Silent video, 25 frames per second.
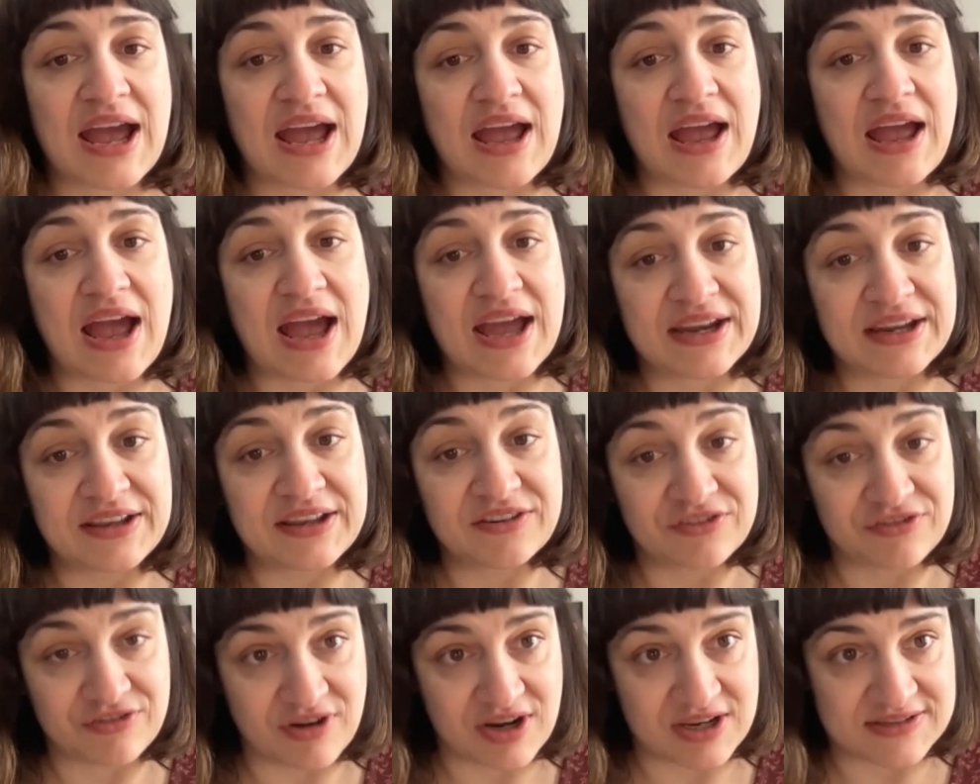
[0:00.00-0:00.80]
and in
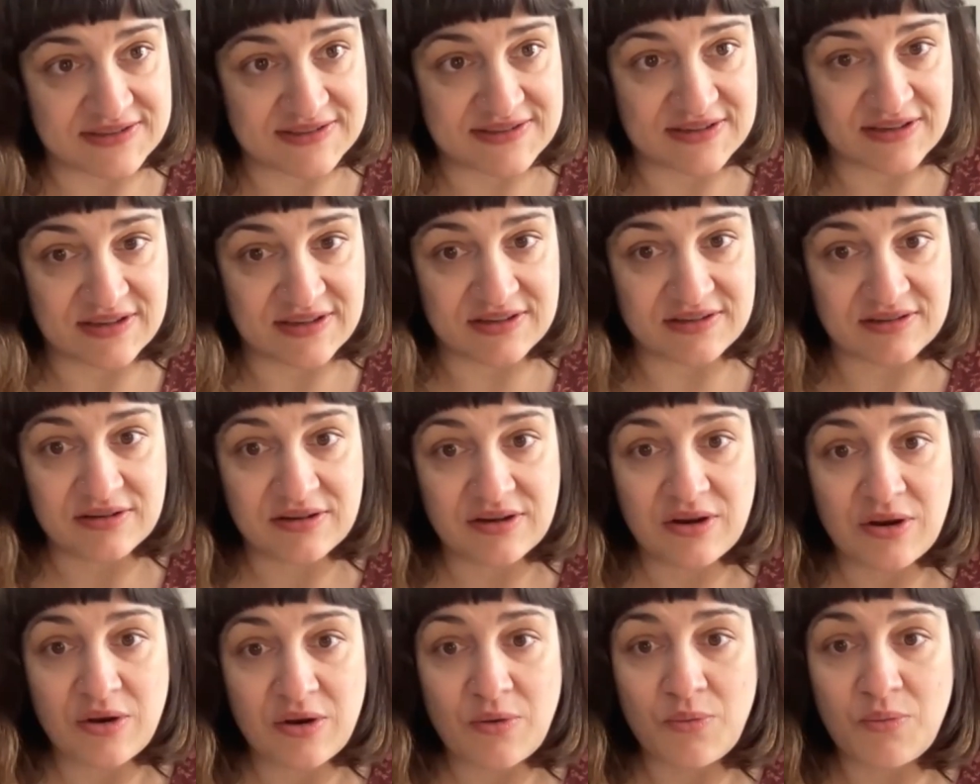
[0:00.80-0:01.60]
transit
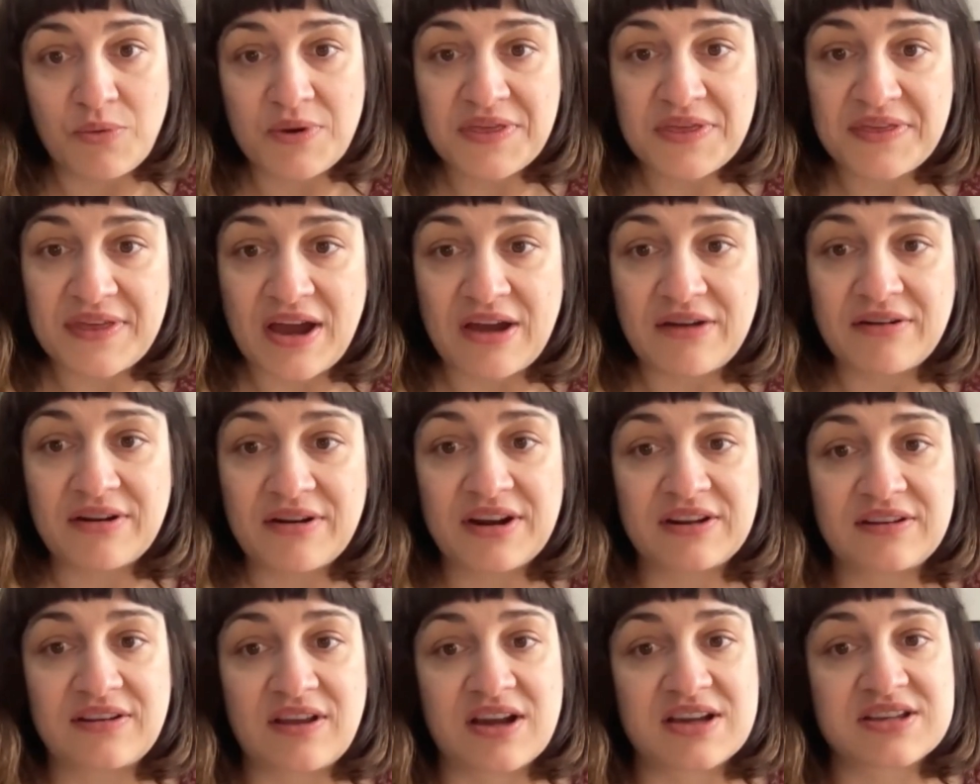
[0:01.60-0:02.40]
without an
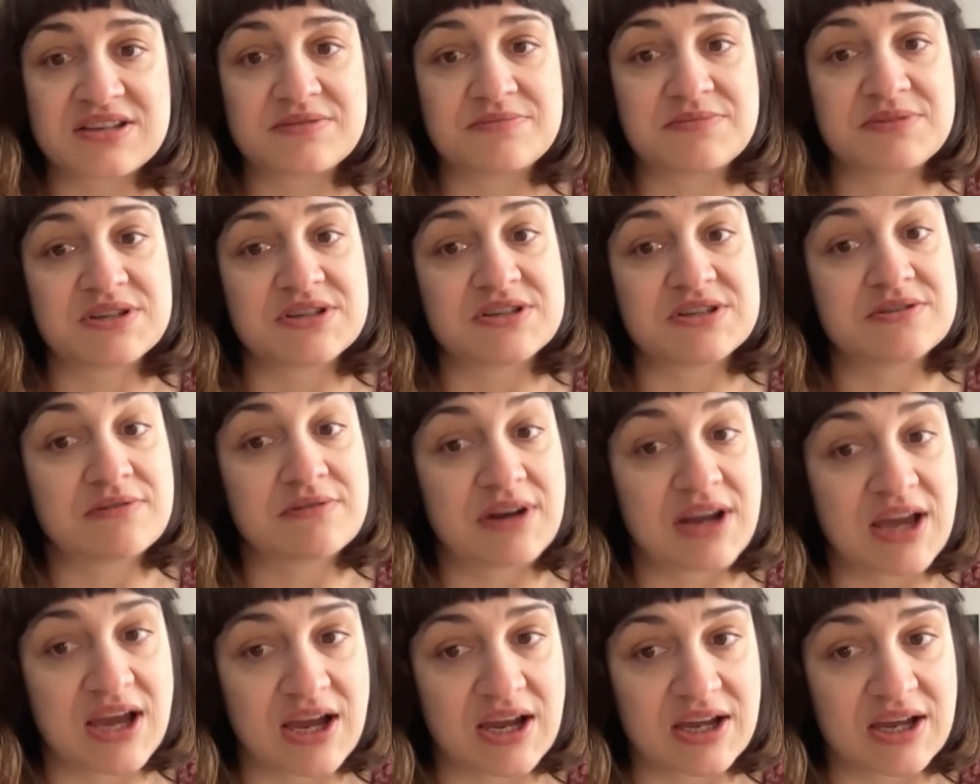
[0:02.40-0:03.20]
attachment to
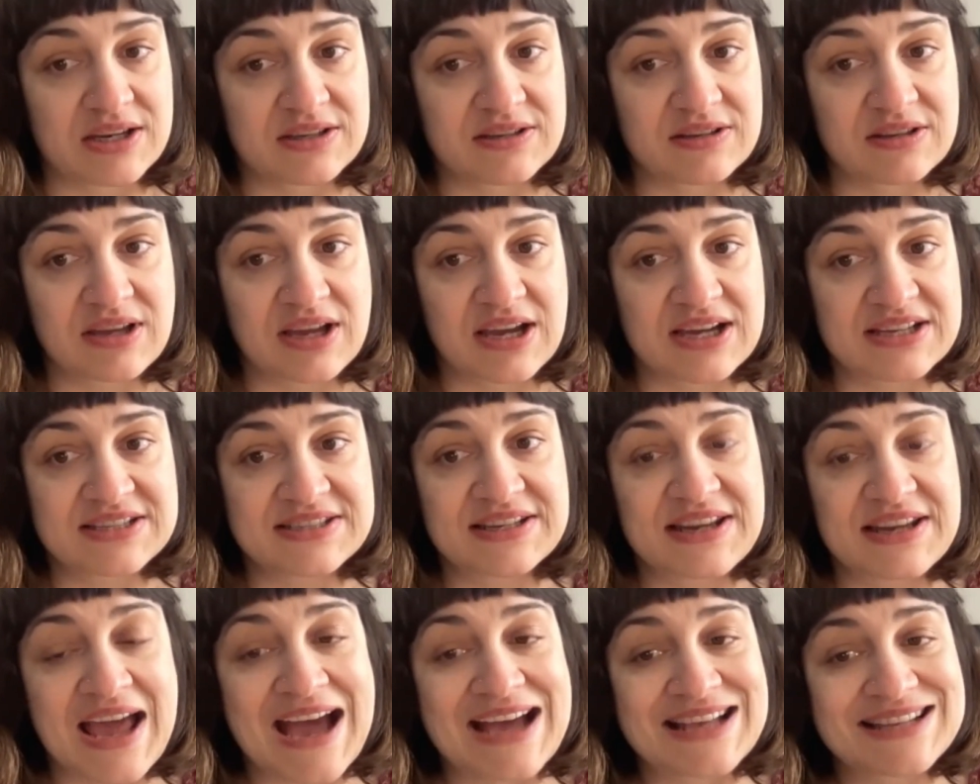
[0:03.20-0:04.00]
land, as it
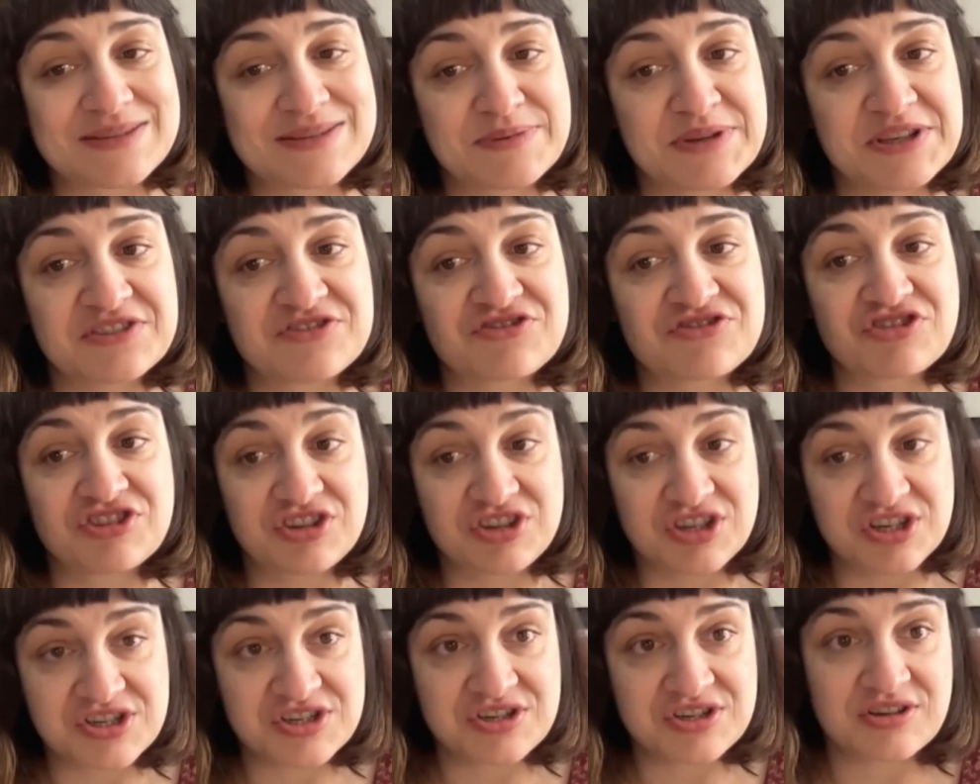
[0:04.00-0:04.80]
has been
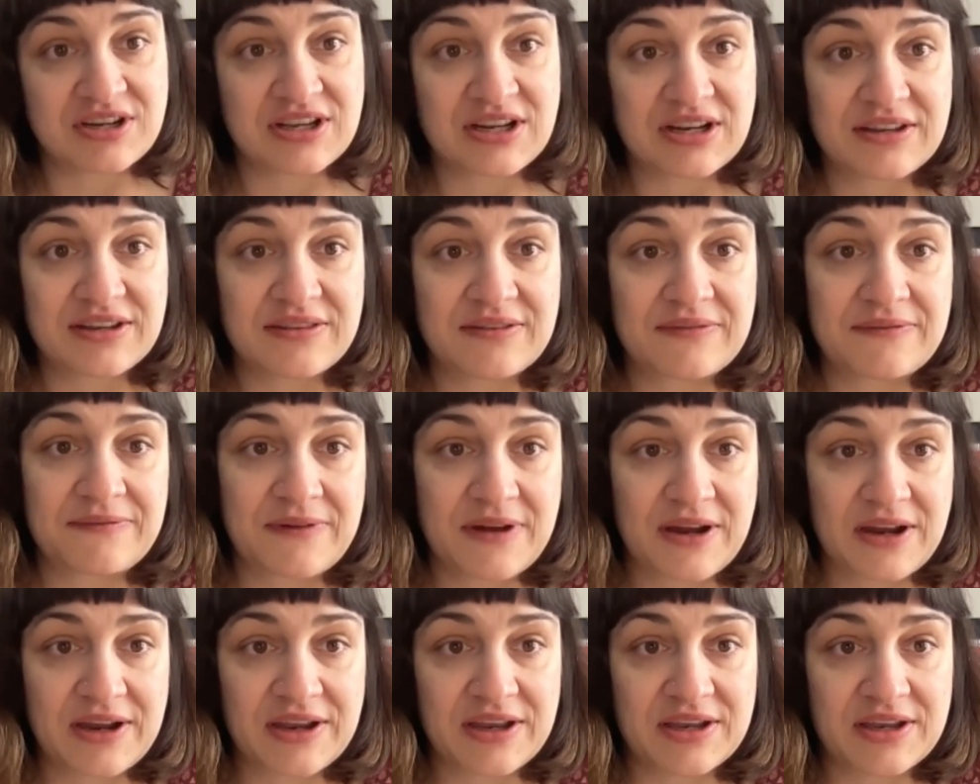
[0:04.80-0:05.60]
traditionally
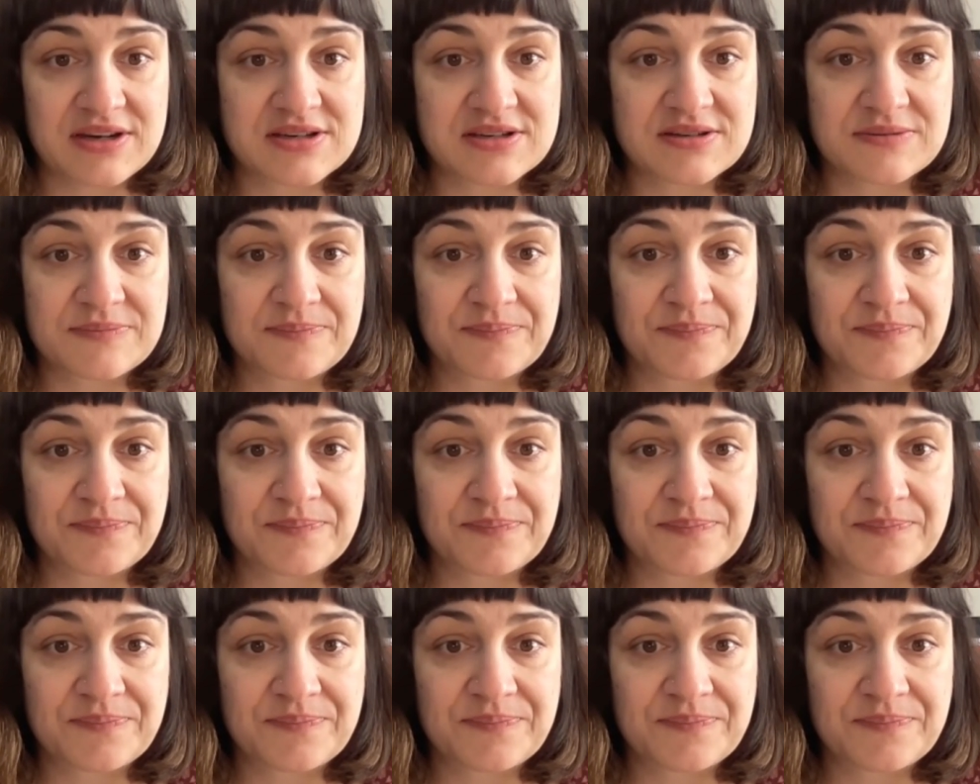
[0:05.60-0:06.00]
defined.